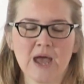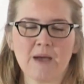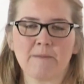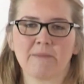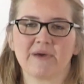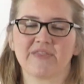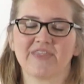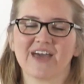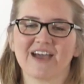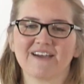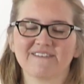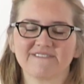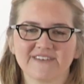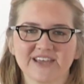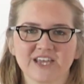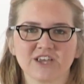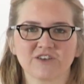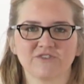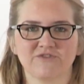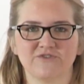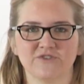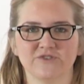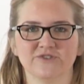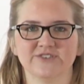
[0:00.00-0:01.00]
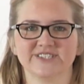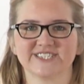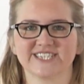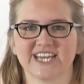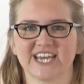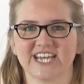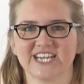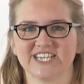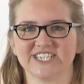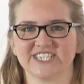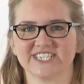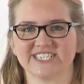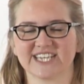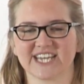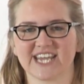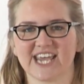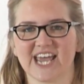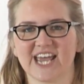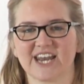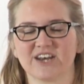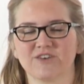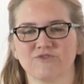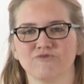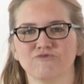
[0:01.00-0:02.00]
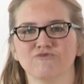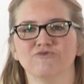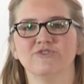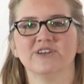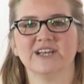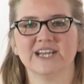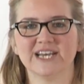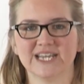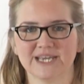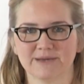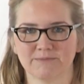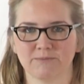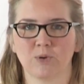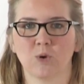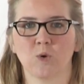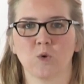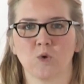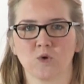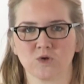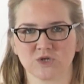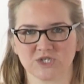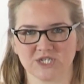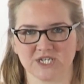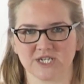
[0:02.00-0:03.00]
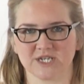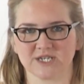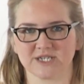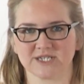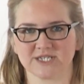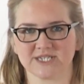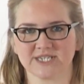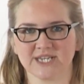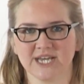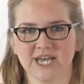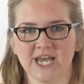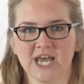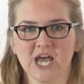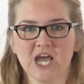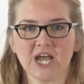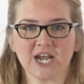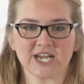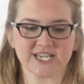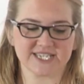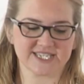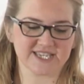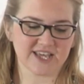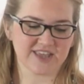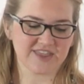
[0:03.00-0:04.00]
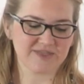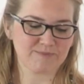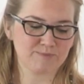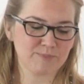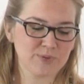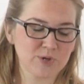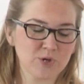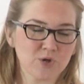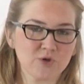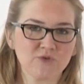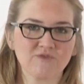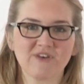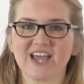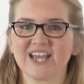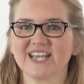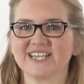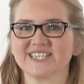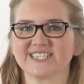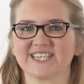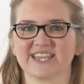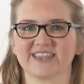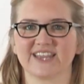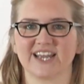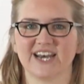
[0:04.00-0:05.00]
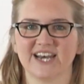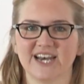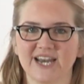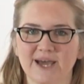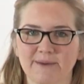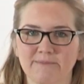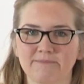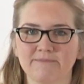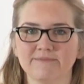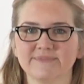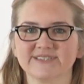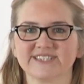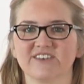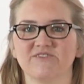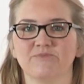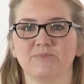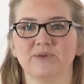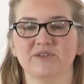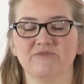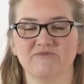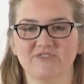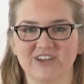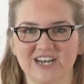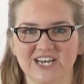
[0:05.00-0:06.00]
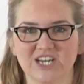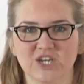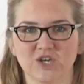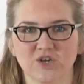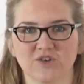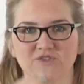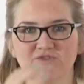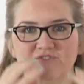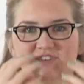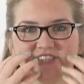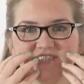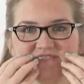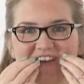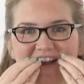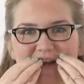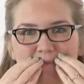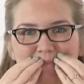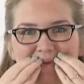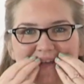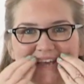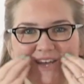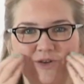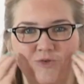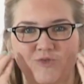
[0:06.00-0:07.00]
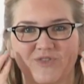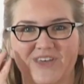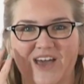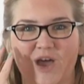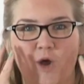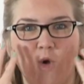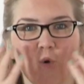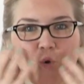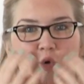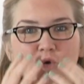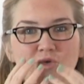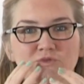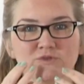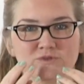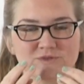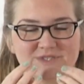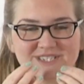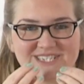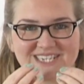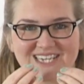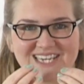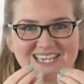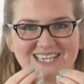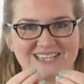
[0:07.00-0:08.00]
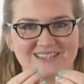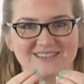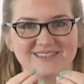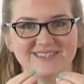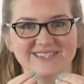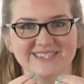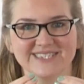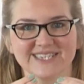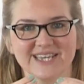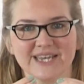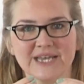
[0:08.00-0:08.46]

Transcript: But that finger food stage is again really important, because the purees and the lumps have been really good for developing all their oral skills.